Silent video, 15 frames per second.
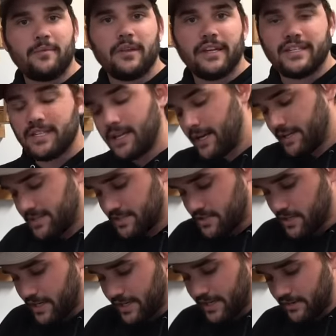late tonight to
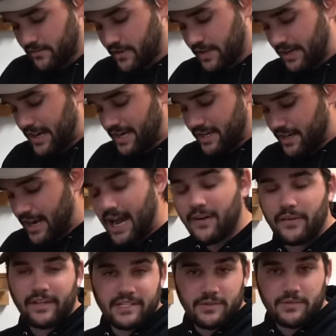try to get it figured out. I did not
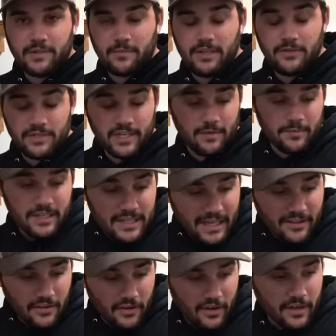realize it was, it was gonna be
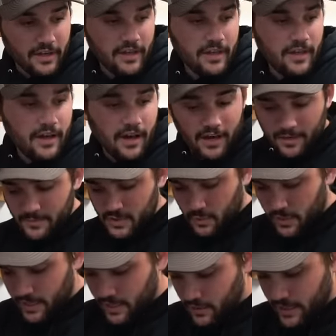that long. Um, so we're
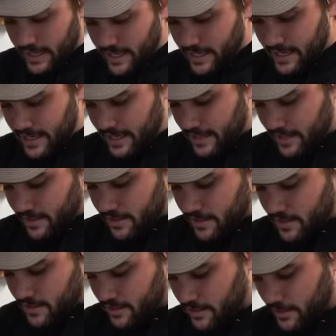gonna go ahead and
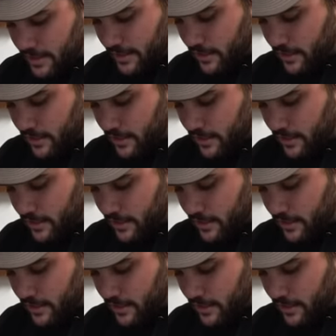lay